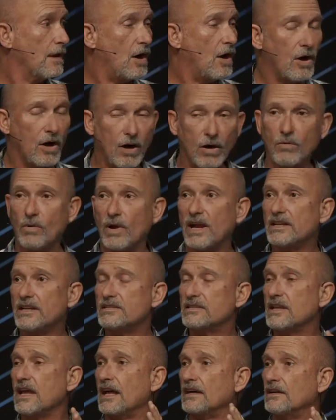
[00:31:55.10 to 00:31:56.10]

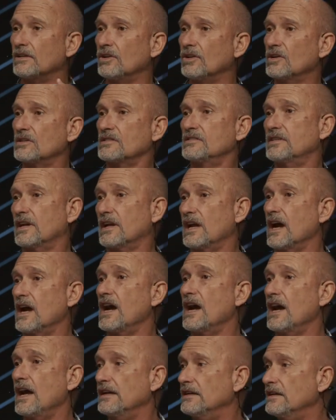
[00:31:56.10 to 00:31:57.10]
Always got to look to
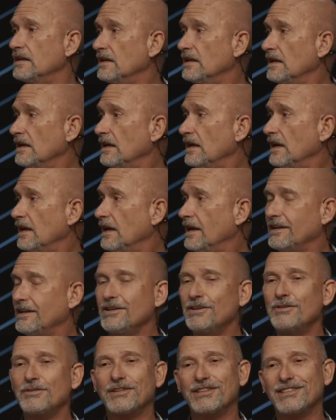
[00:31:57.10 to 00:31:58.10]
God,
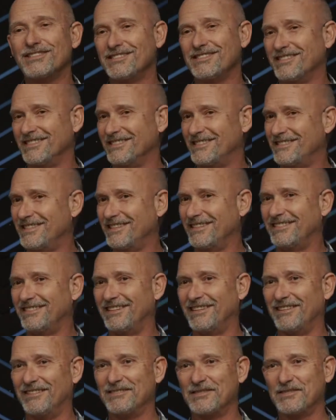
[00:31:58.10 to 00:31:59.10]
and you can just sit
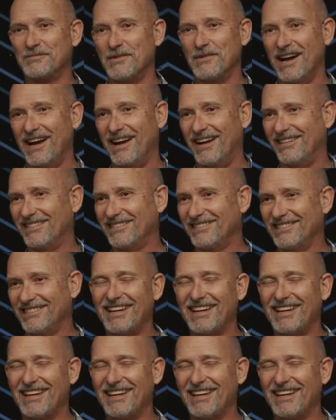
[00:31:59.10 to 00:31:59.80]
there and smile.